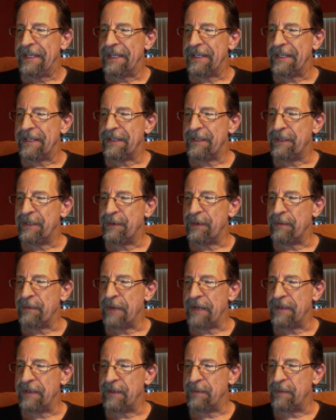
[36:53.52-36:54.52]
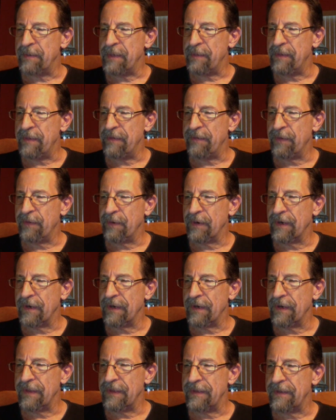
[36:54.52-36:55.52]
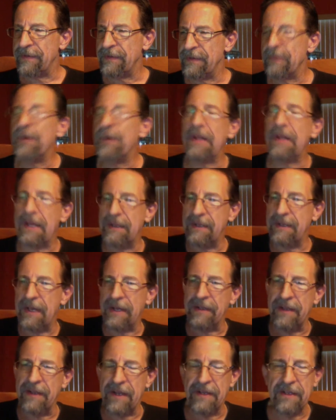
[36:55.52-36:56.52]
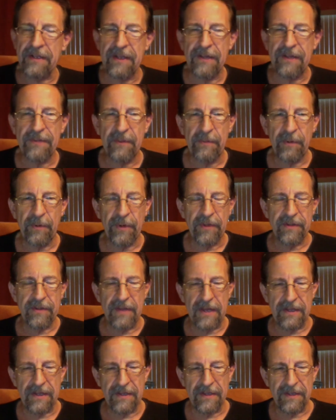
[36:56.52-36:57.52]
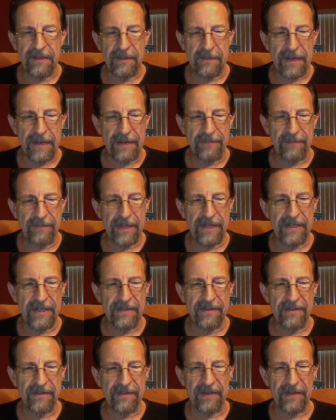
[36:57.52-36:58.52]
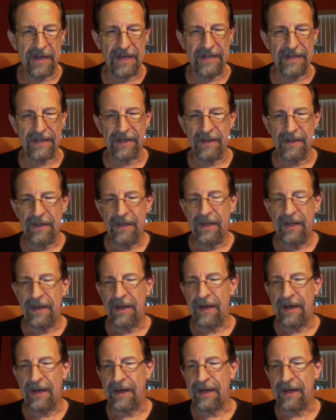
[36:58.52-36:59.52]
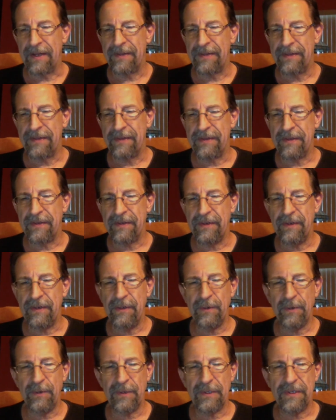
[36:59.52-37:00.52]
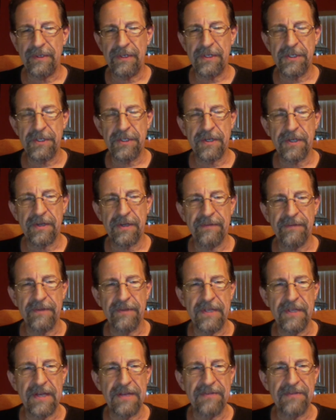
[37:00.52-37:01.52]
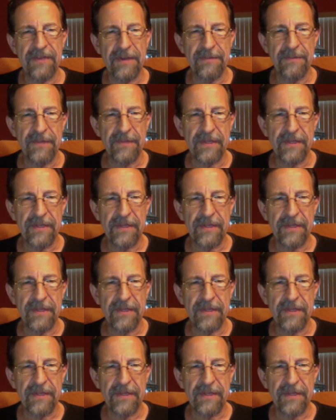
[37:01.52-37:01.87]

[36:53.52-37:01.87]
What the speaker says: You reminded me before this. Well, I kind of left a point dangling about men and desire. The new edition of the DSM that